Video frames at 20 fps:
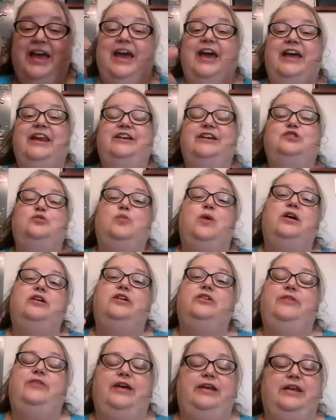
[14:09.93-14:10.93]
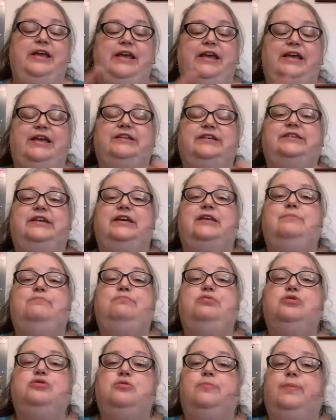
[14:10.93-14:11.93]
And he's walking around. He's getting
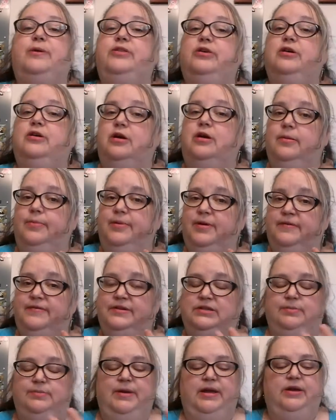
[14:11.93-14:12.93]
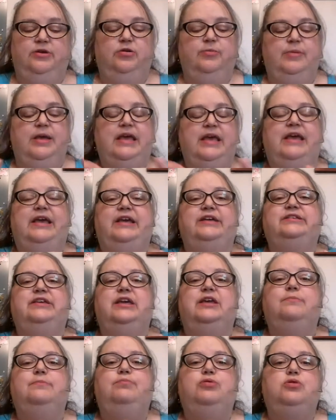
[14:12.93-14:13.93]
poop on the carpet of his bedroom. He's
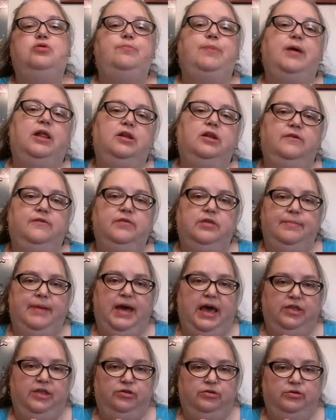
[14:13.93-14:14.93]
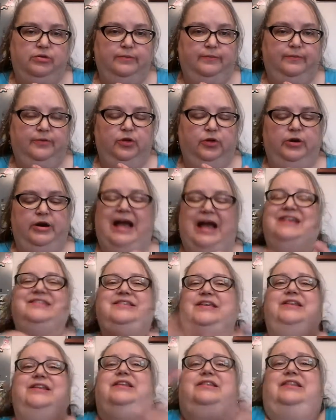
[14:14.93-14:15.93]
getting poop all over the bathroom floor. I
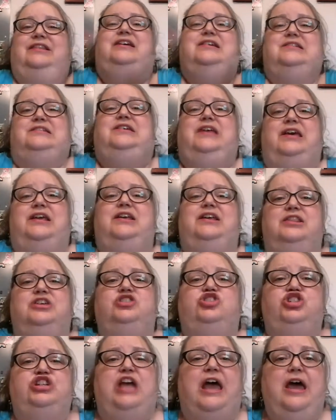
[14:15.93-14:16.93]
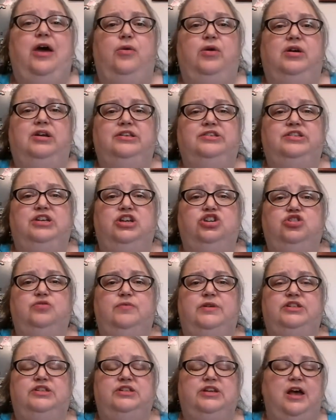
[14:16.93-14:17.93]
said, at least get in the shower. Let's get you
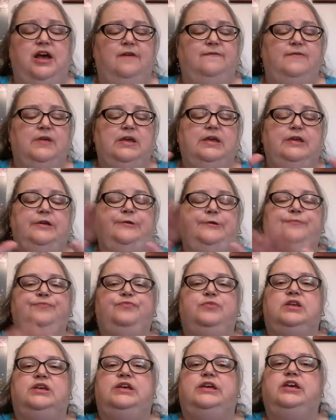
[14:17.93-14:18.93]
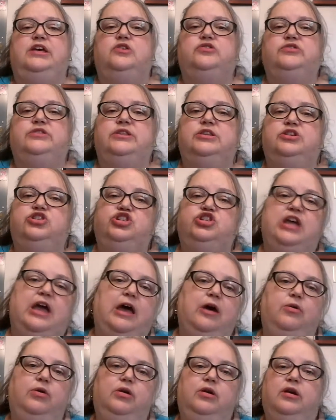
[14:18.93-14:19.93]
rinsed off. He goes in the
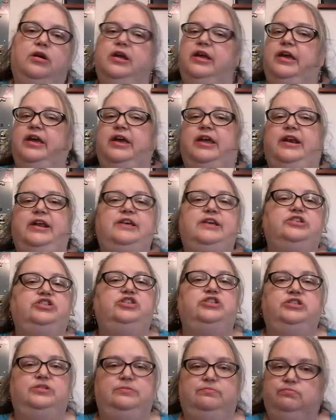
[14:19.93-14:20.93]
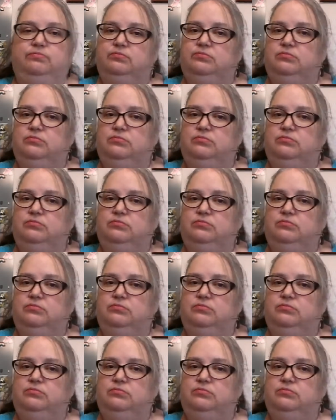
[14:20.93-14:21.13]
shower, and he's just